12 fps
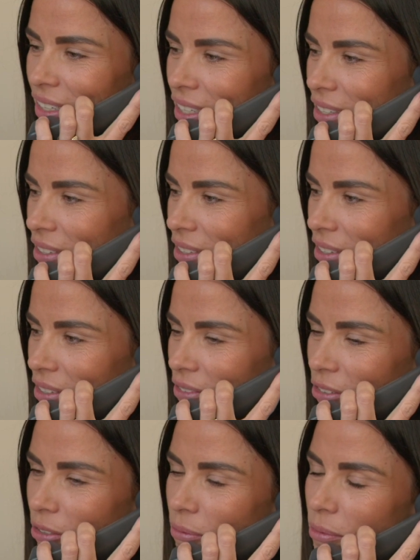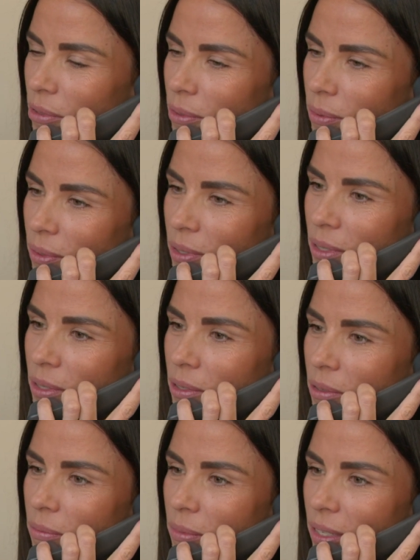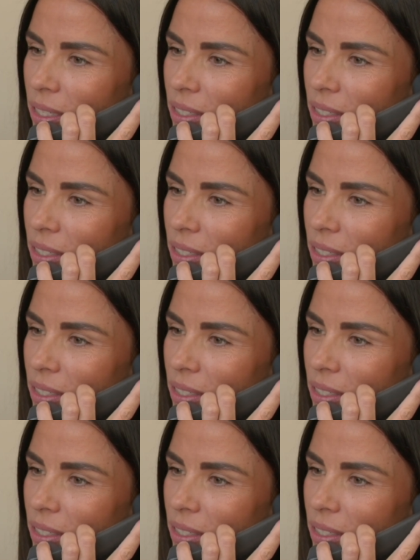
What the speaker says: that journey, following them through to